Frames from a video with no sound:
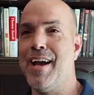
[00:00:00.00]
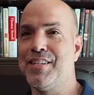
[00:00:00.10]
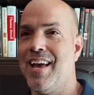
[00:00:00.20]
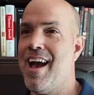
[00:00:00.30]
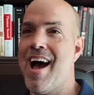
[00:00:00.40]
I,
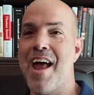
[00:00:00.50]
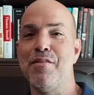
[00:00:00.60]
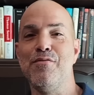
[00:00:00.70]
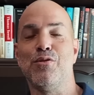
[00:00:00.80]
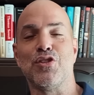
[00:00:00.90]
I
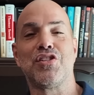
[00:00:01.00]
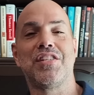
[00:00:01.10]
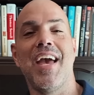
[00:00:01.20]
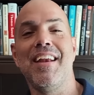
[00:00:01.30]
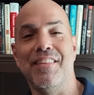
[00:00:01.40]
don't even know what to
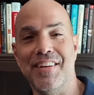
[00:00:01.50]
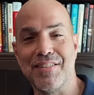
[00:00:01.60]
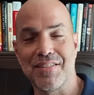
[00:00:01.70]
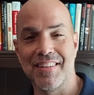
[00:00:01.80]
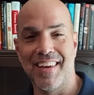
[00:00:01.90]
say to this.